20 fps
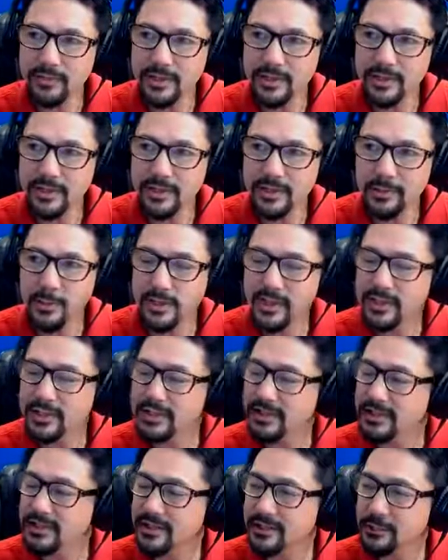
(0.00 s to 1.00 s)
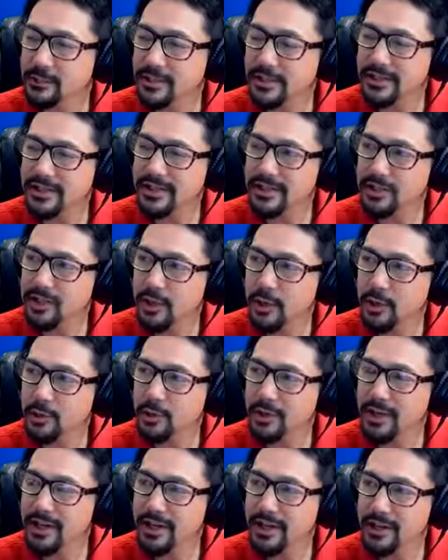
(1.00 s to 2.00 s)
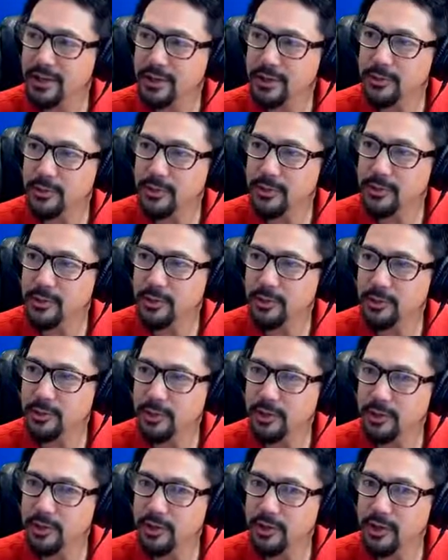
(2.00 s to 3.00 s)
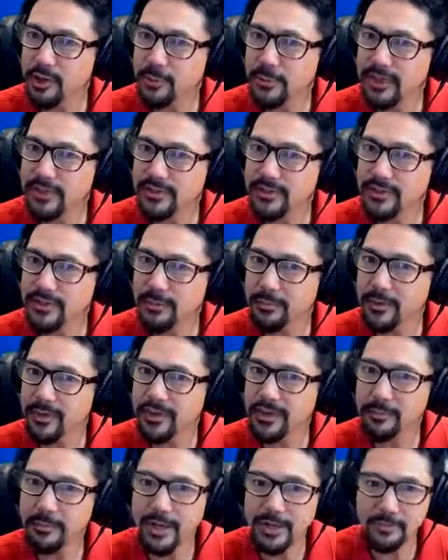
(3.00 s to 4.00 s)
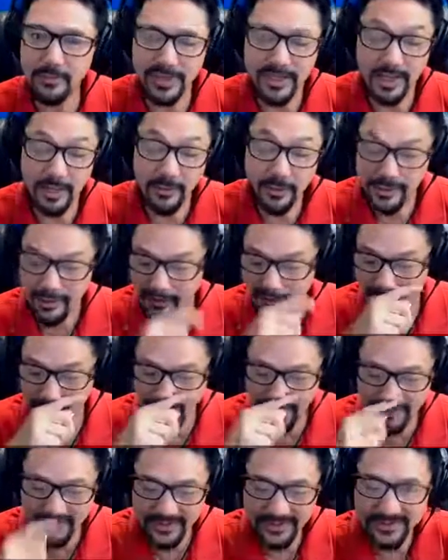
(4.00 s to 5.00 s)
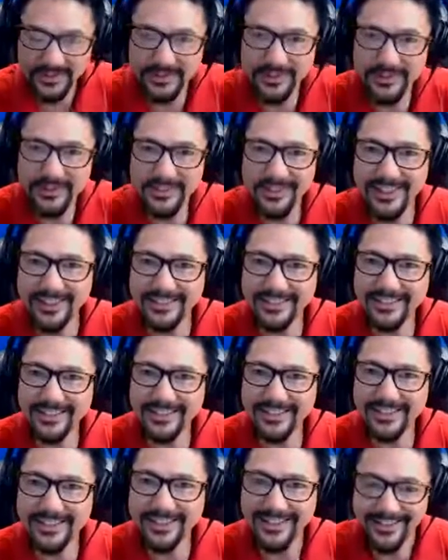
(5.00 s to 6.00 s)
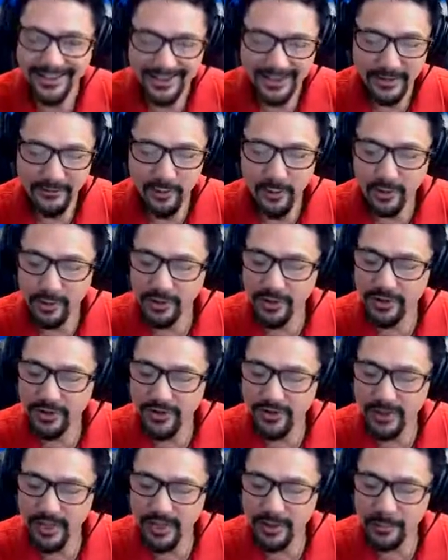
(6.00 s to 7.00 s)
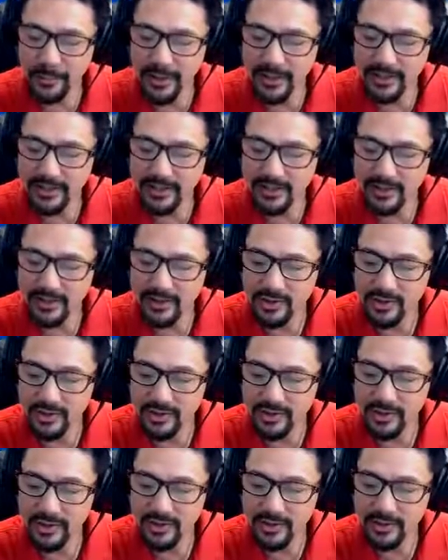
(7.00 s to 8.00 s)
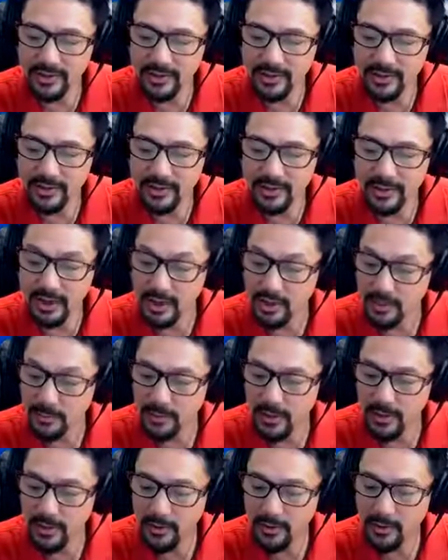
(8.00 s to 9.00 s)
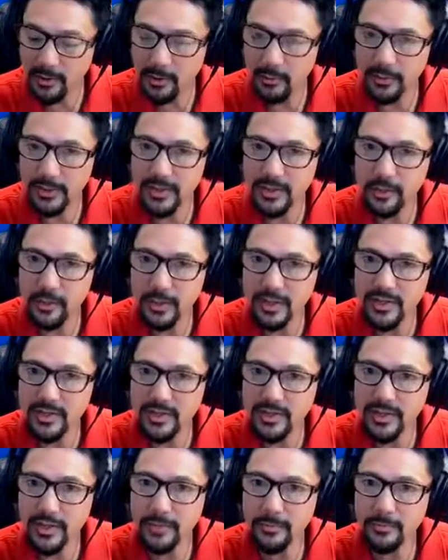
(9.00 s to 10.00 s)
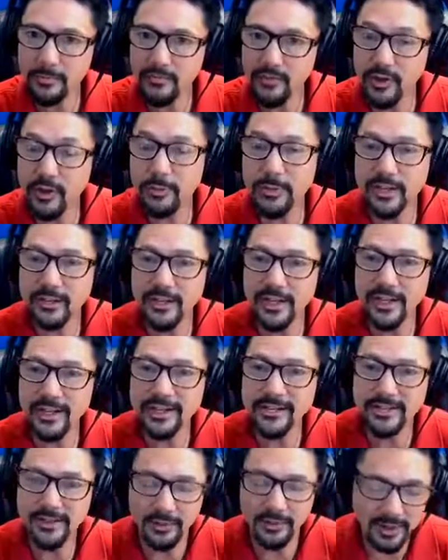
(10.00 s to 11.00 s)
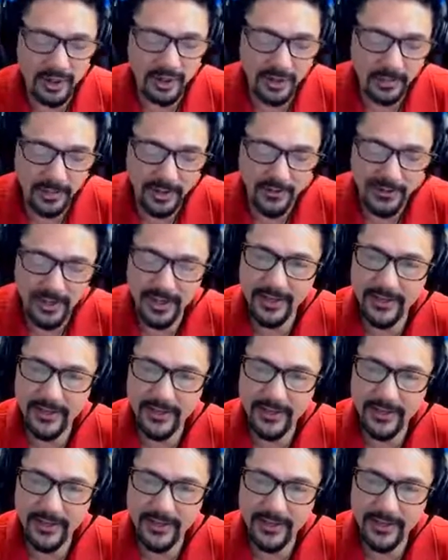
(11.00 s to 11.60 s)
want to share with the audience what you shared with me earlier about something that might be coming up very soon. That if you go to the Santa Monica Expo, they'll be doing some filming, right? So tell us about that.